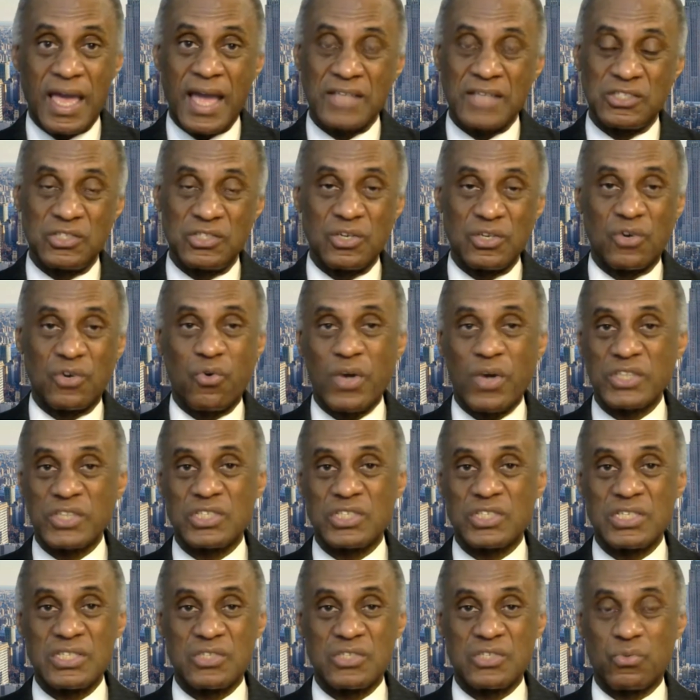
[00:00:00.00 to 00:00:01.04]
answer your
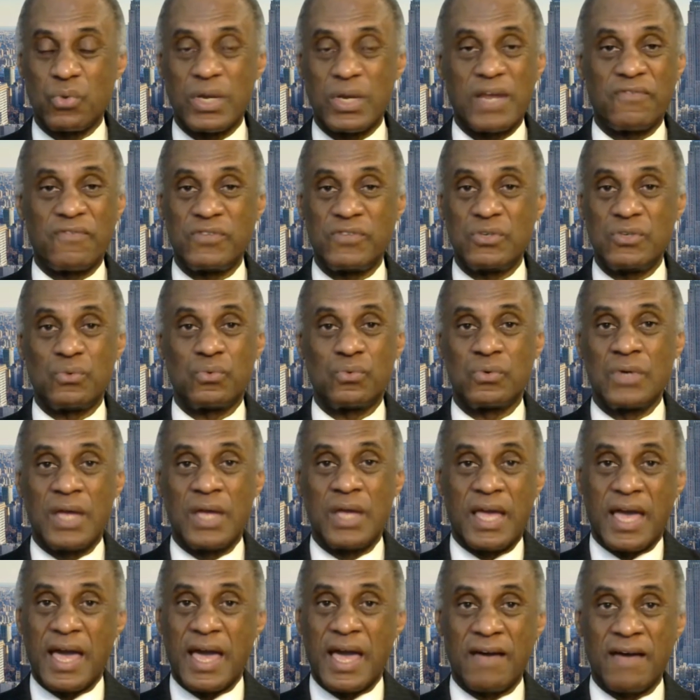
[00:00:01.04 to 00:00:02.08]
questions or whatever you
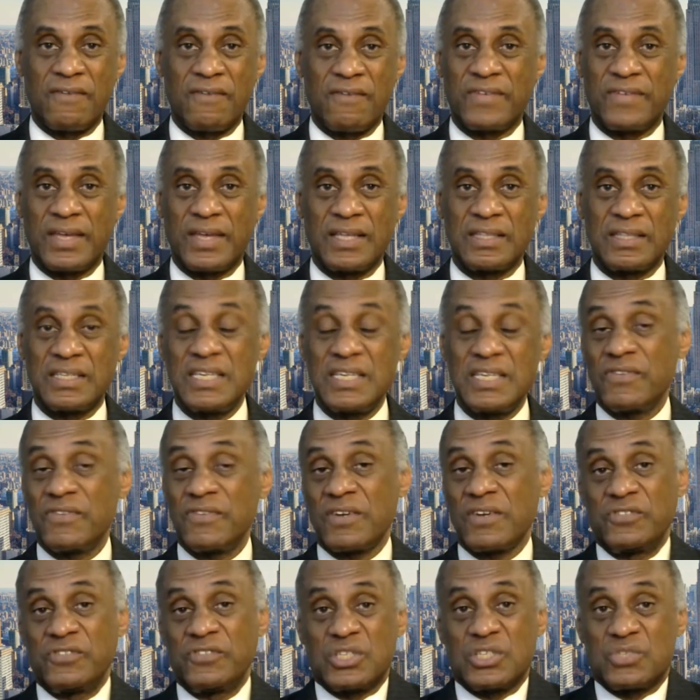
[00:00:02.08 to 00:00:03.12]
have. And
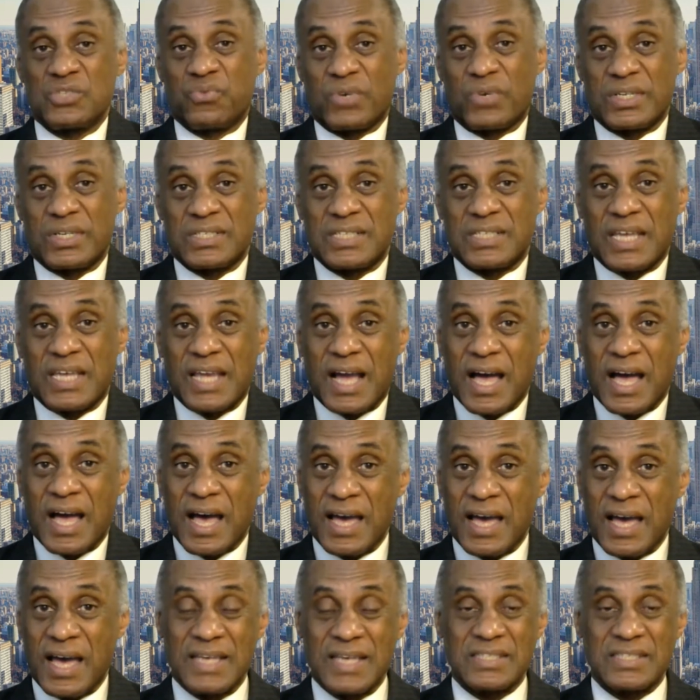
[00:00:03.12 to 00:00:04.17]
even if you just want to say
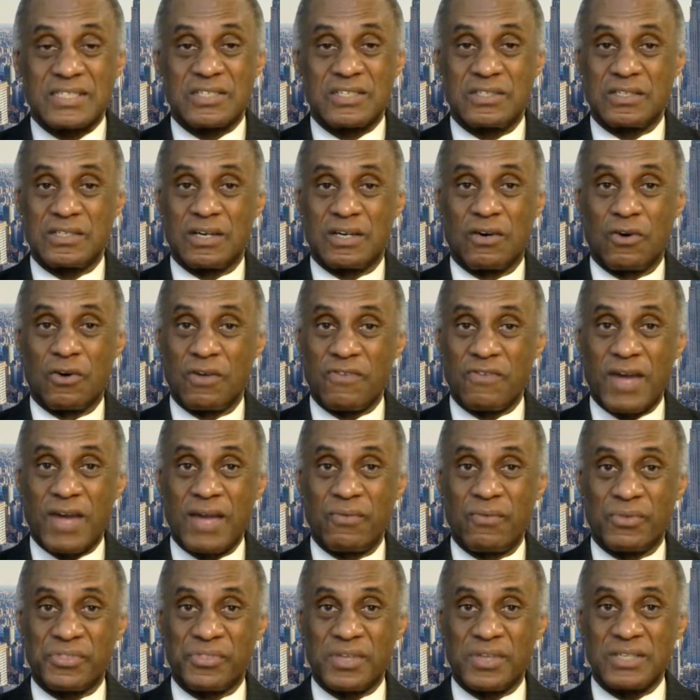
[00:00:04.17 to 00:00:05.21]
hi, that's all
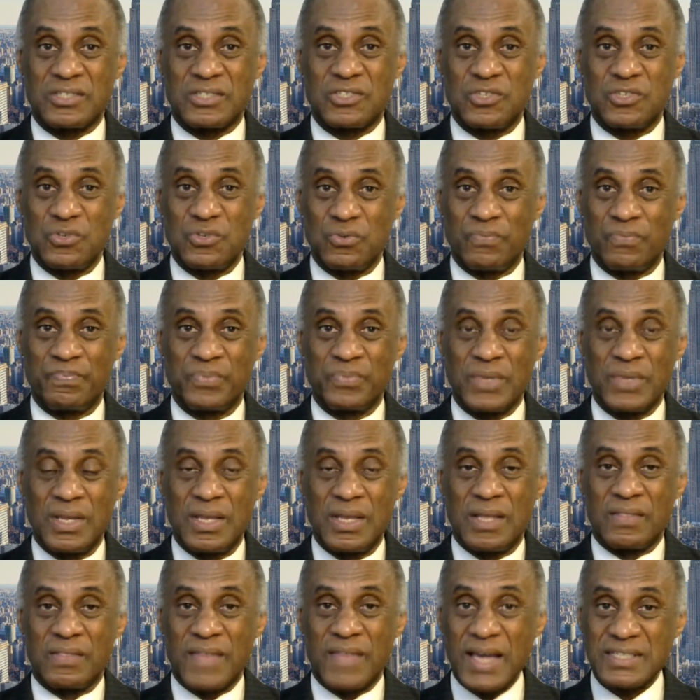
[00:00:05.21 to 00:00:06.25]
right with us too.
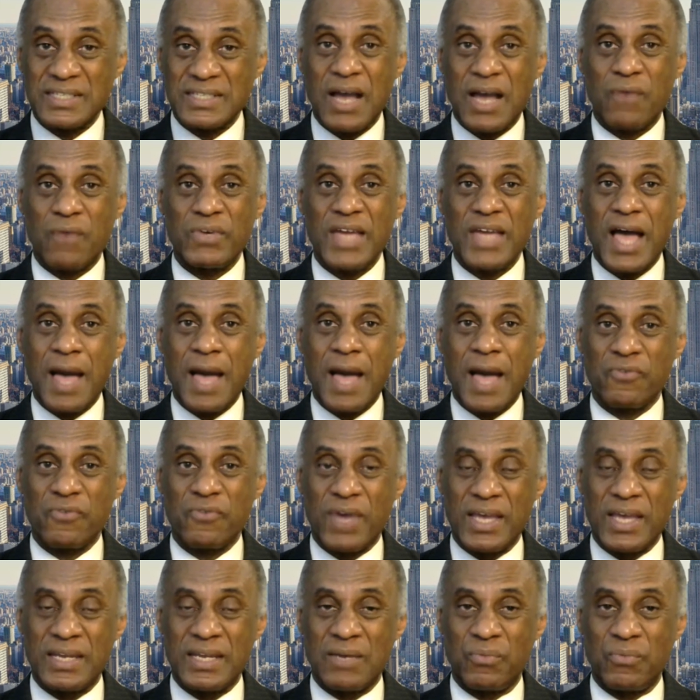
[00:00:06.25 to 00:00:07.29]
That's how we
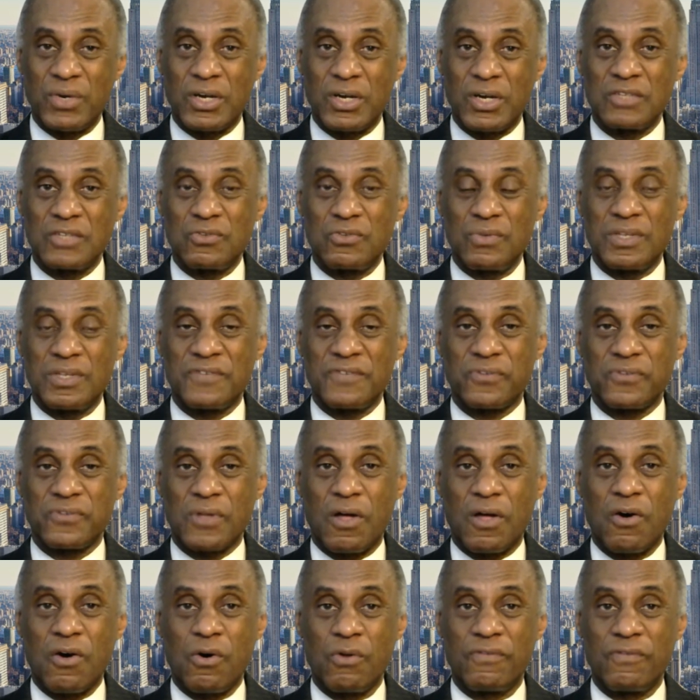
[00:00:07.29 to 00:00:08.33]
operate. And we're going to do this
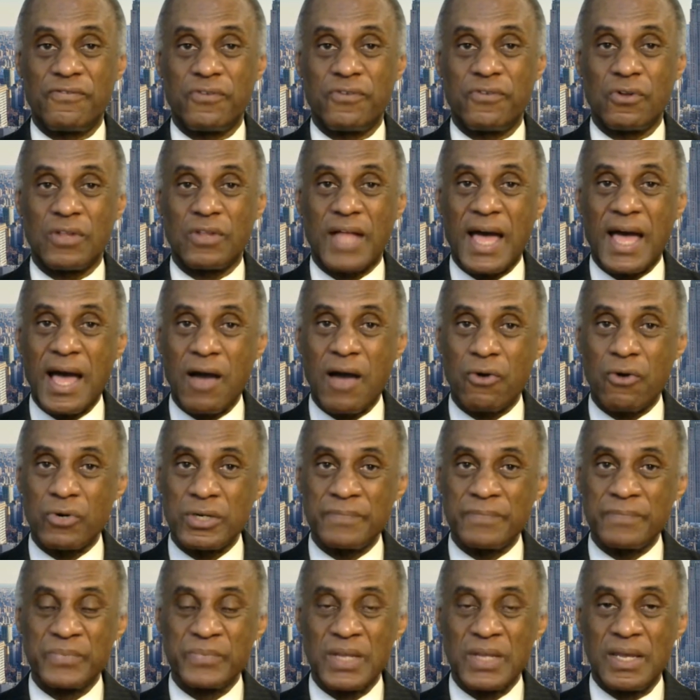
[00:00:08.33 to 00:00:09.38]
for a whole full
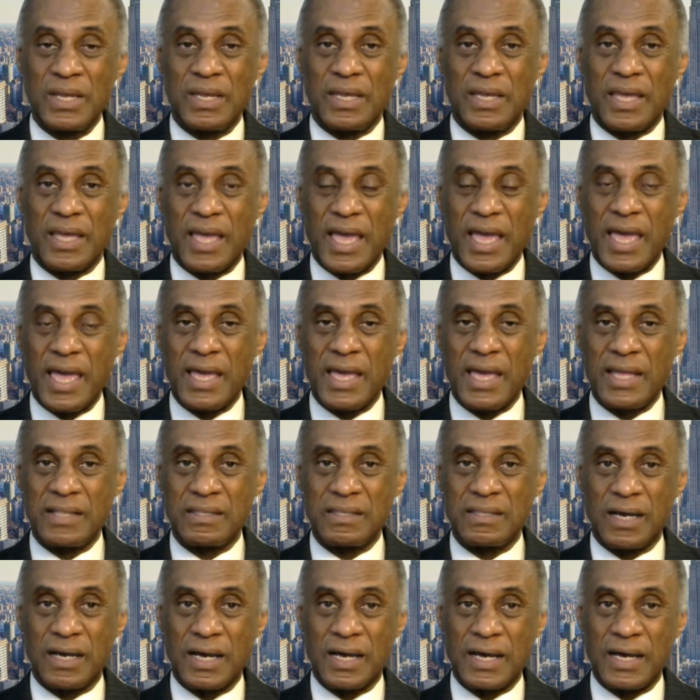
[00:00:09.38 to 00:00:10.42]
hour.
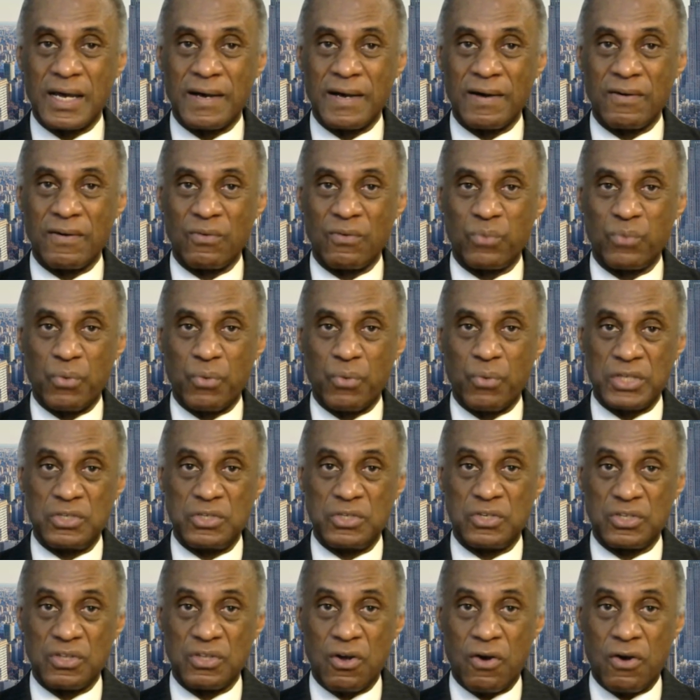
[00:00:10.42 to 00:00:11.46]
And we want
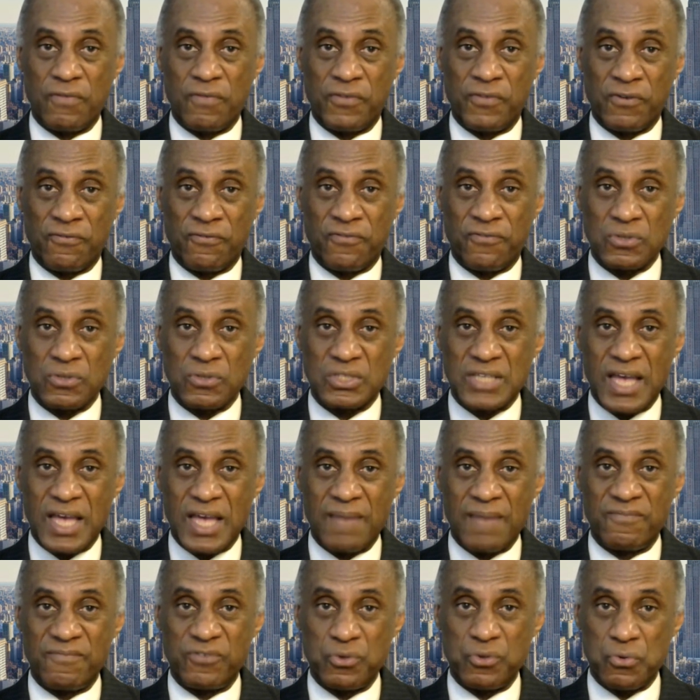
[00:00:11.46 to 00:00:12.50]
you to know, if you're a
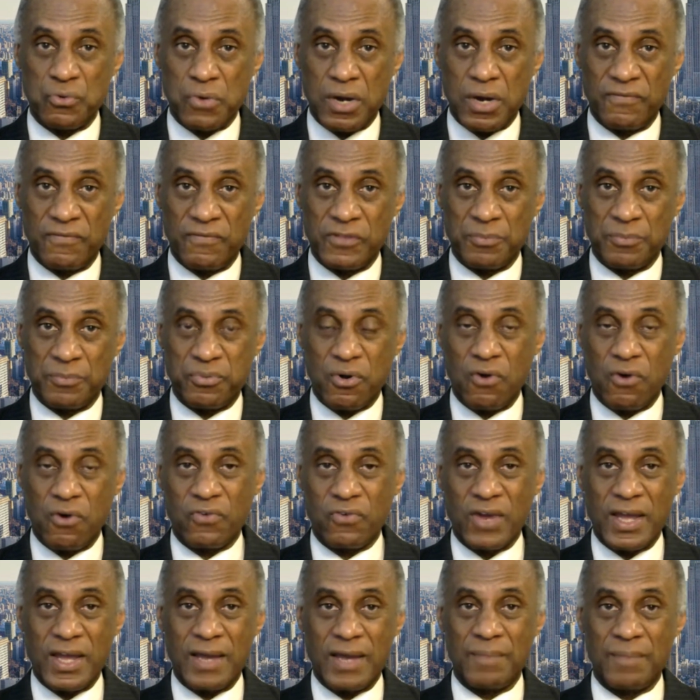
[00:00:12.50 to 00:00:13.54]
first-time viewer of the
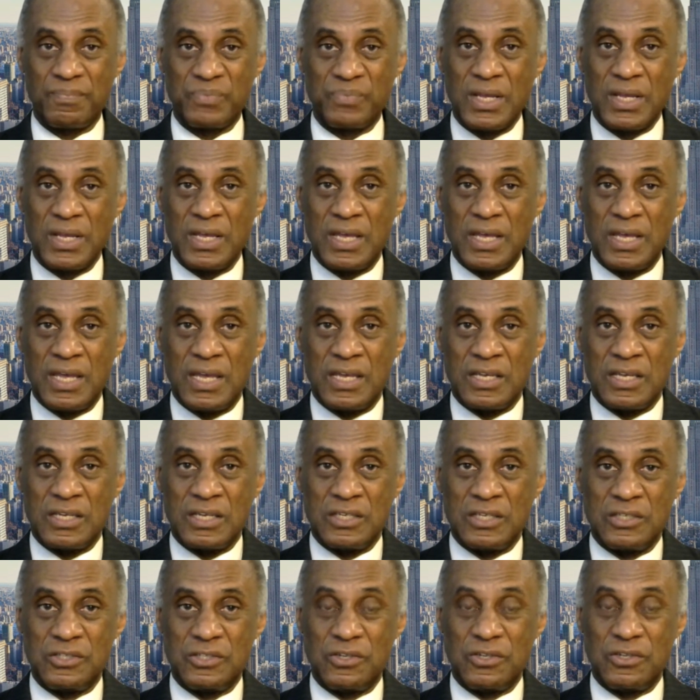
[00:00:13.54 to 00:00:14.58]
program,
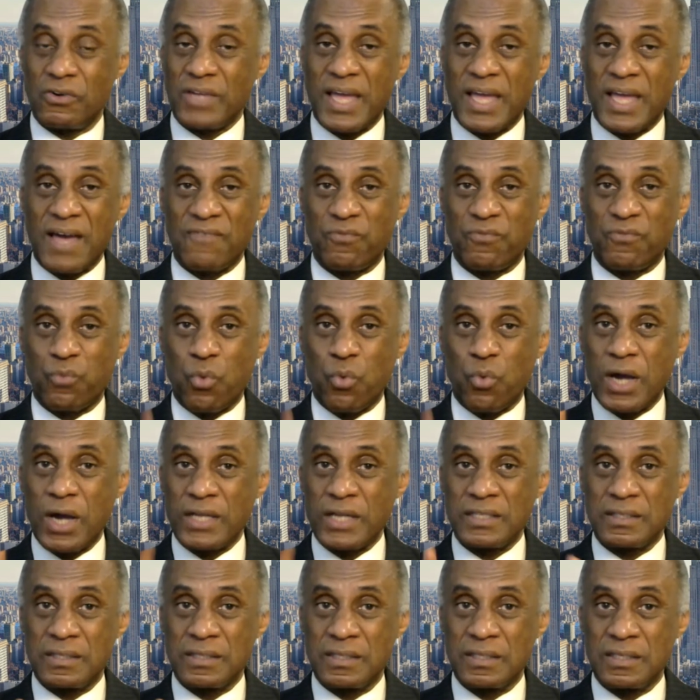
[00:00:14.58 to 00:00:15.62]
you don't have
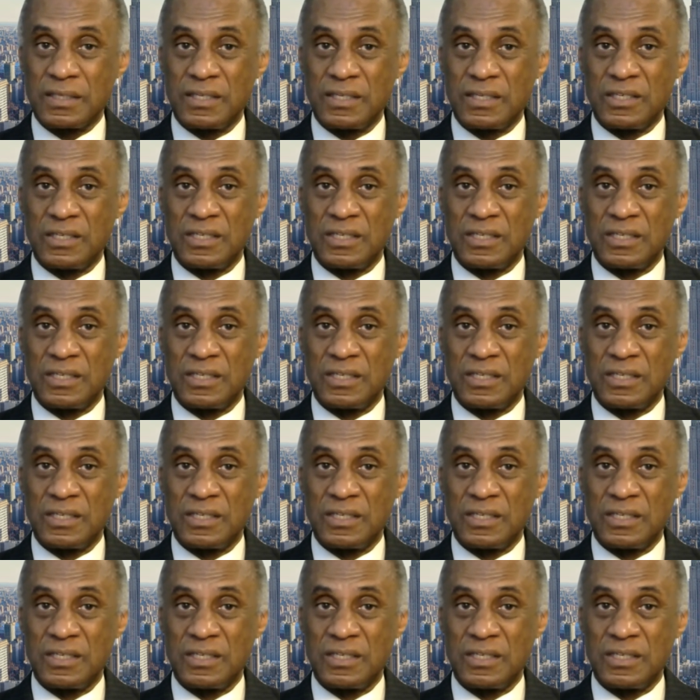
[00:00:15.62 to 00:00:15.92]
one,